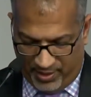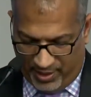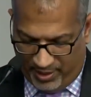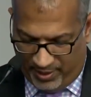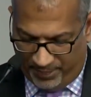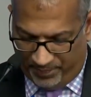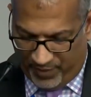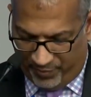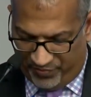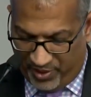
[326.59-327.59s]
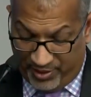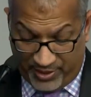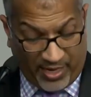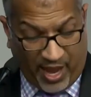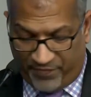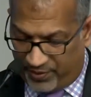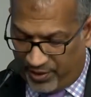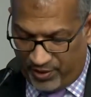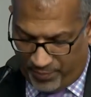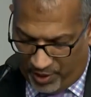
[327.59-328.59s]
And we've done this in Africa
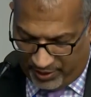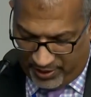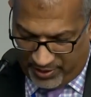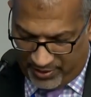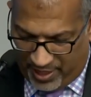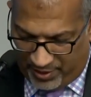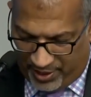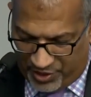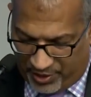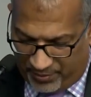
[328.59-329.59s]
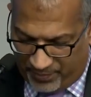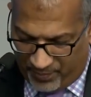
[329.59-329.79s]
and the Balkans and South Asia.